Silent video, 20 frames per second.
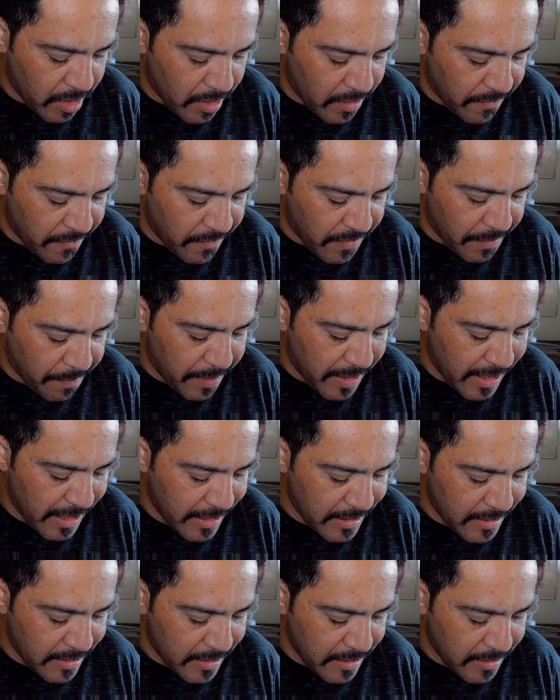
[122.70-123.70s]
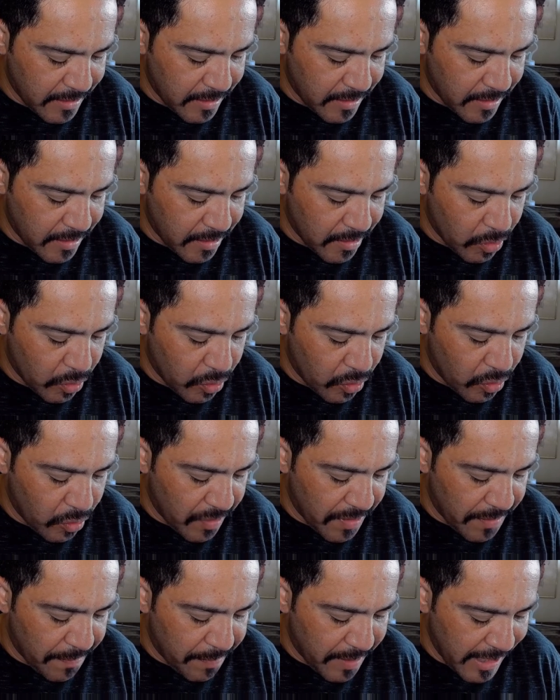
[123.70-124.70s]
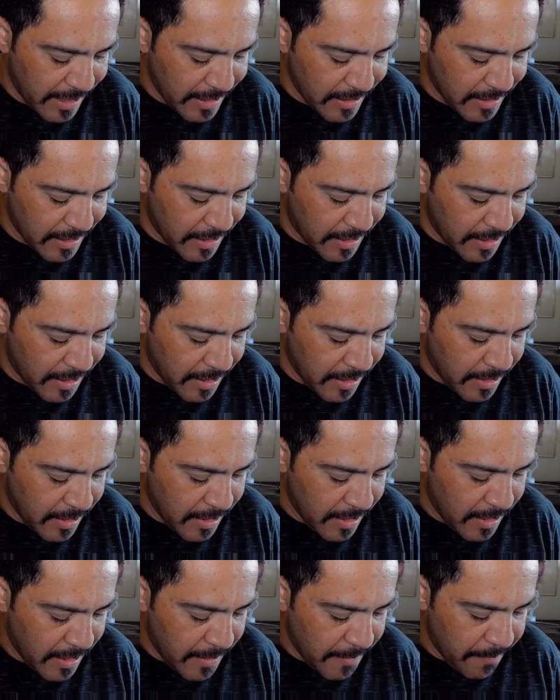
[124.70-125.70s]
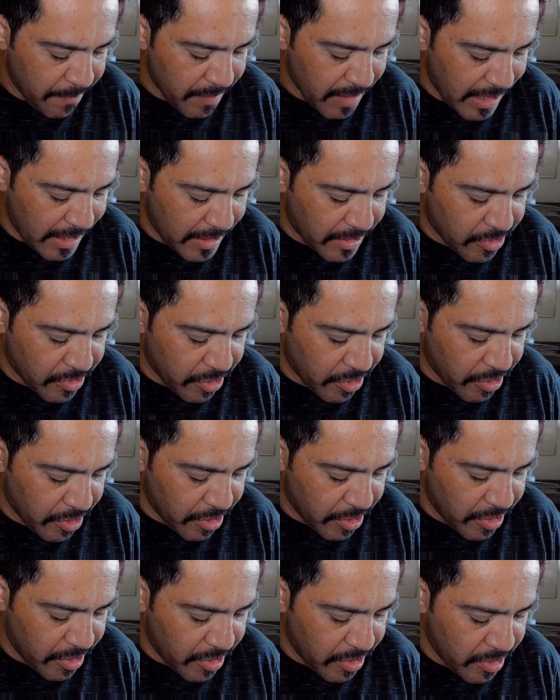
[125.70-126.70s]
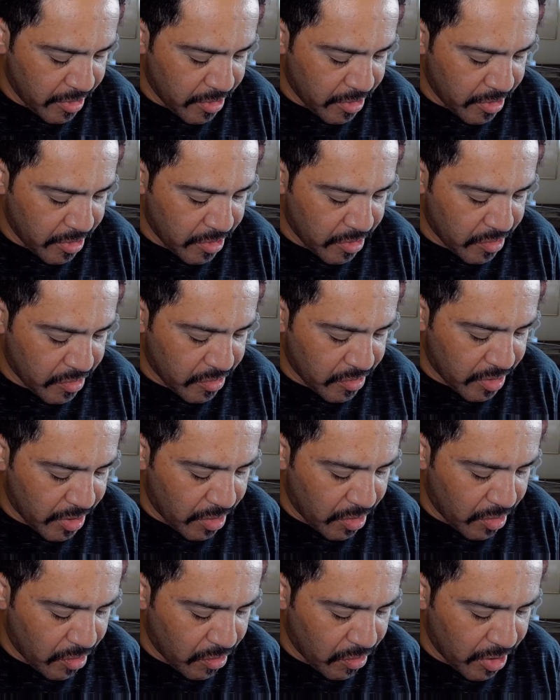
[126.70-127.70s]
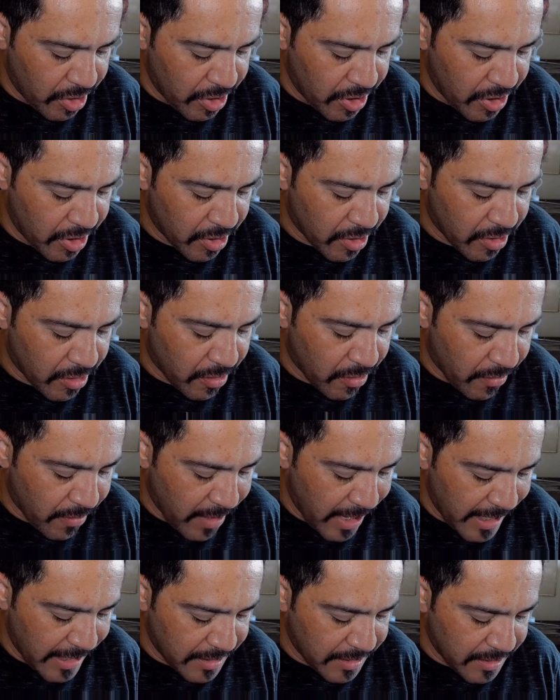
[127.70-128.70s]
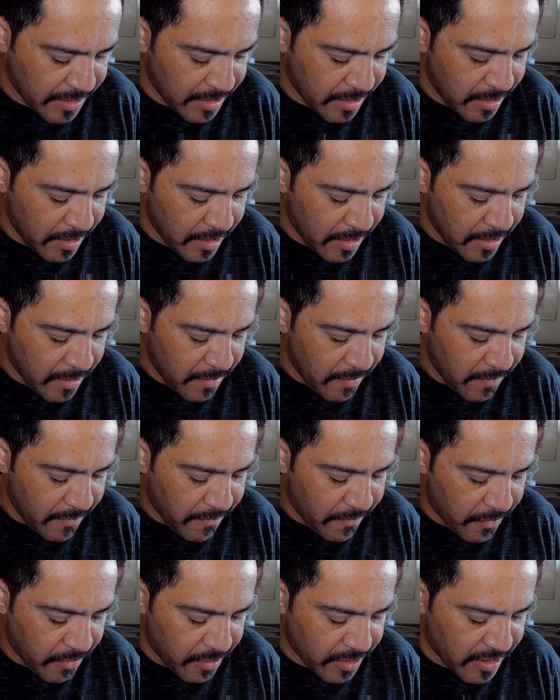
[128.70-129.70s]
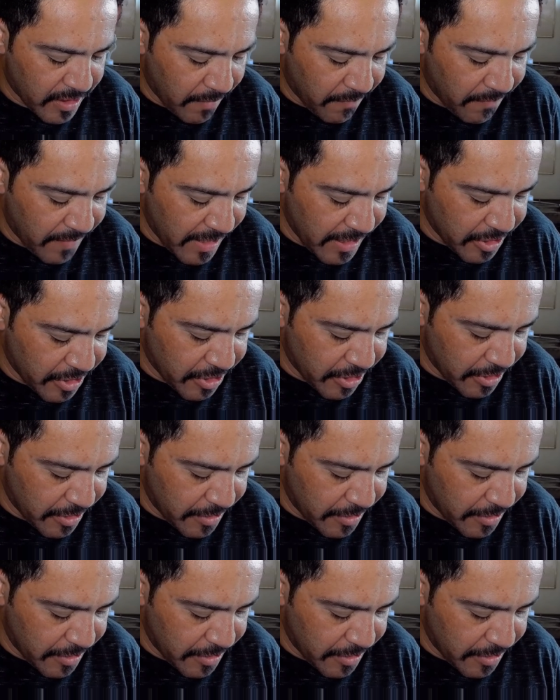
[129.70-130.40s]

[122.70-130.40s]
repent who repented and turned to the Lord Christ for salvation.